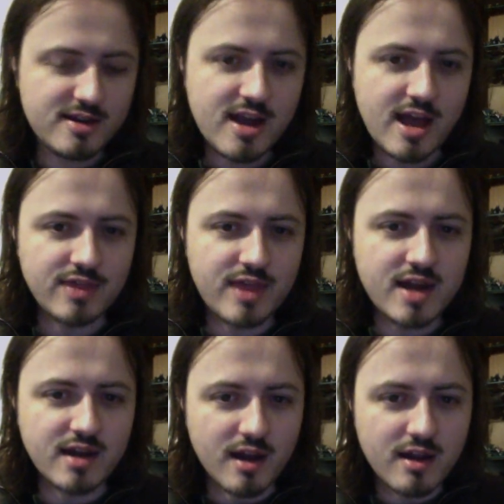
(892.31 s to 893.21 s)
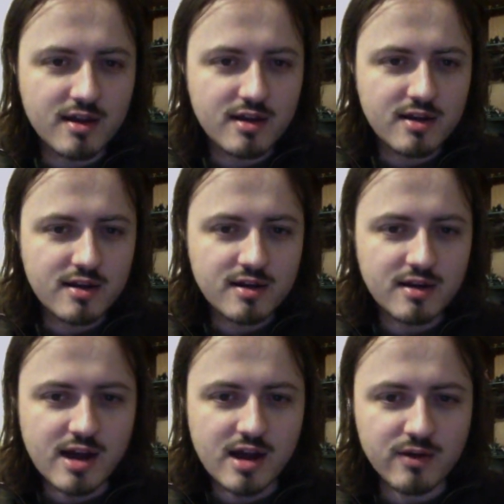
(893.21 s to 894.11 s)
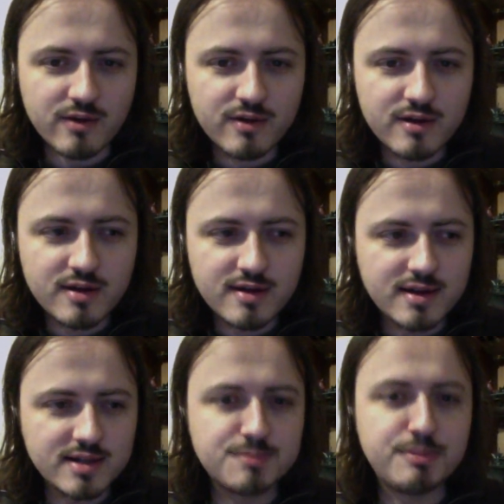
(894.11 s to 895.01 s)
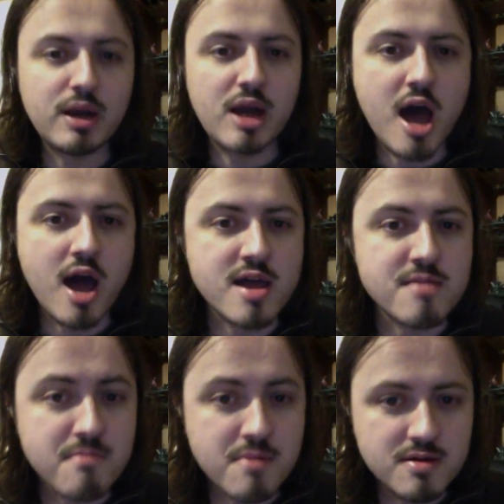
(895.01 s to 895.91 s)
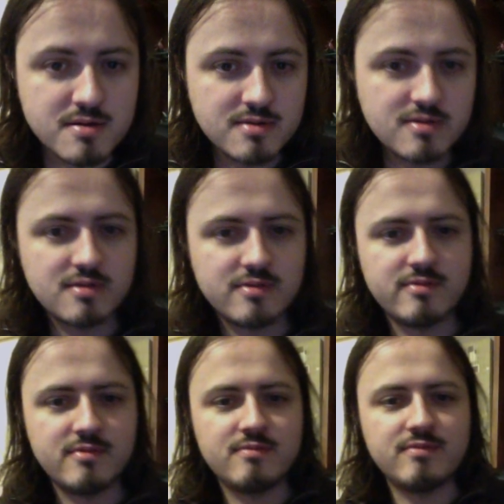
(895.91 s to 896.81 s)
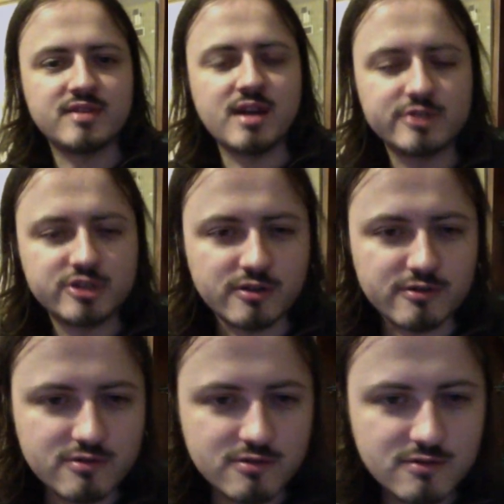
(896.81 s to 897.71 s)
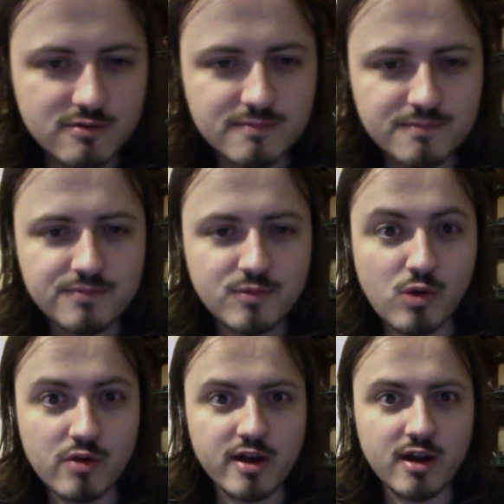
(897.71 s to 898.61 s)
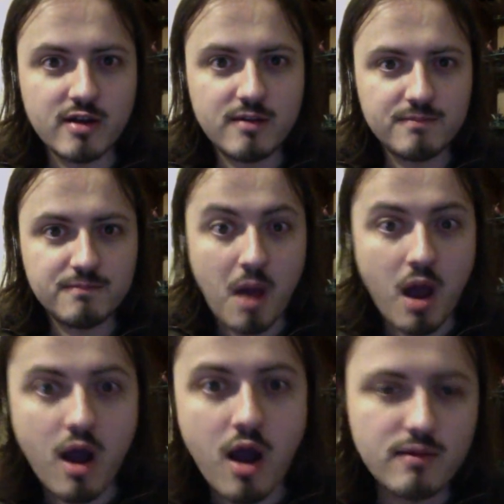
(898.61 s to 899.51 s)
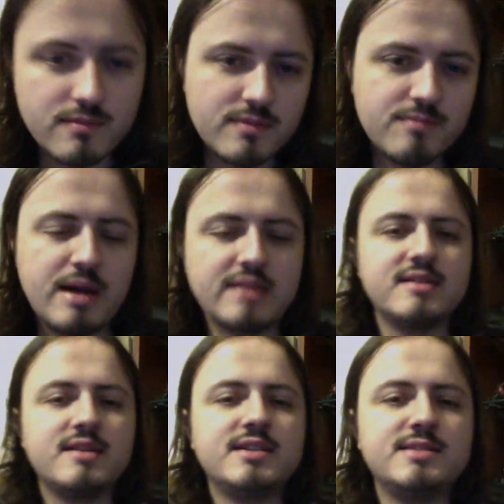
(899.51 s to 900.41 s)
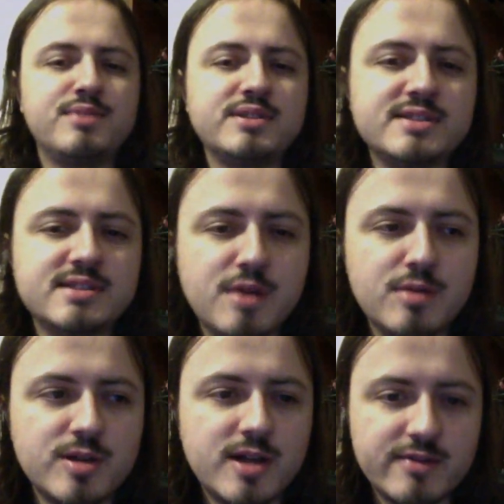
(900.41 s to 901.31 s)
And then, now, he's Bolheim. Tal Vashoth, warrior. But he's imprisoned at the moment, and of